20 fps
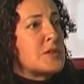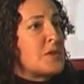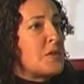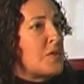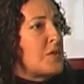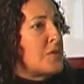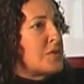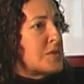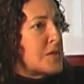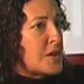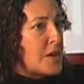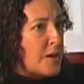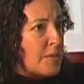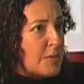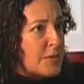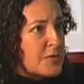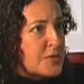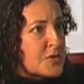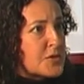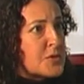I know there's a
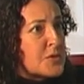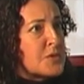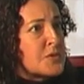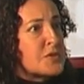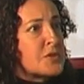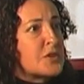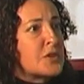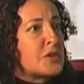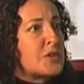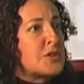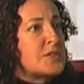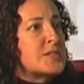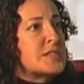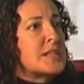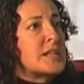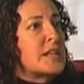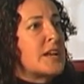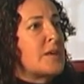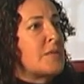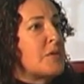couple of schools that are
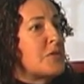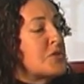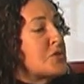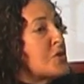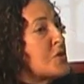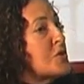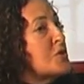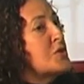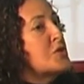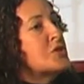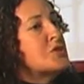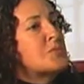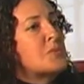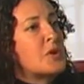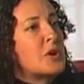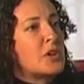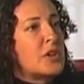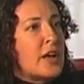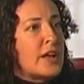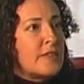closely aligned with churches
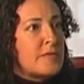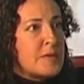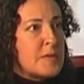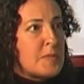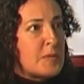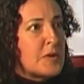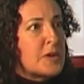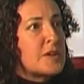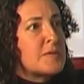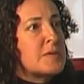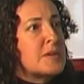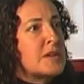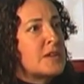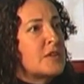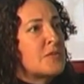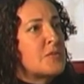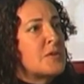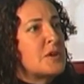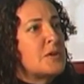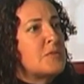where a lot of people come in
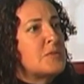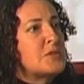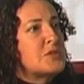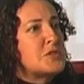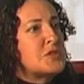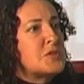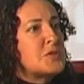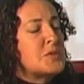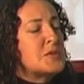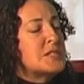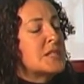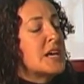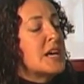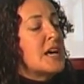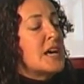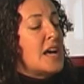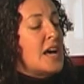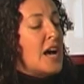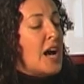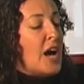and read with students.
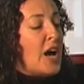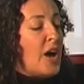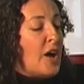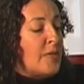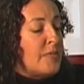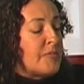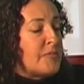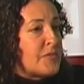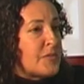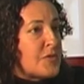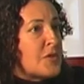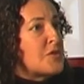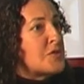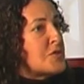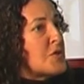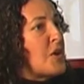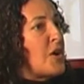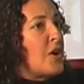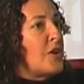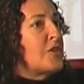Um,
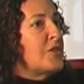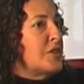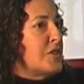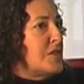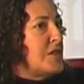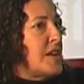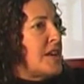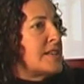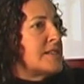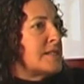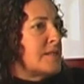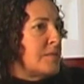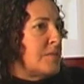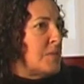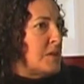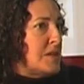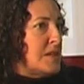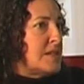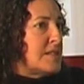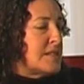those are all good things, and
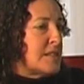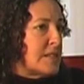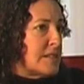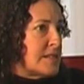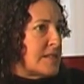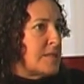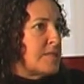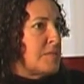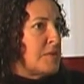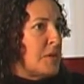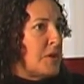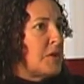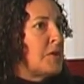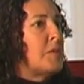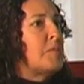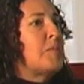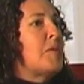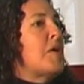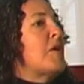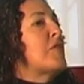we need to, to build
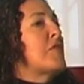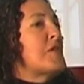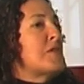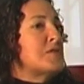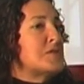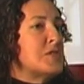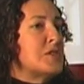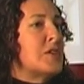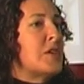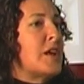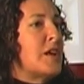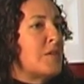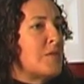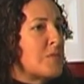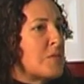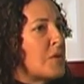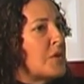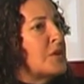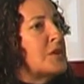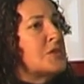up on those and, and
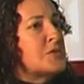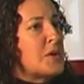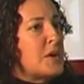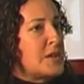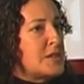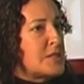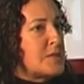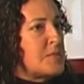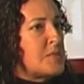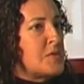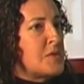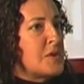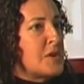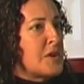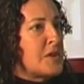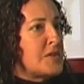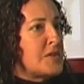really try to support our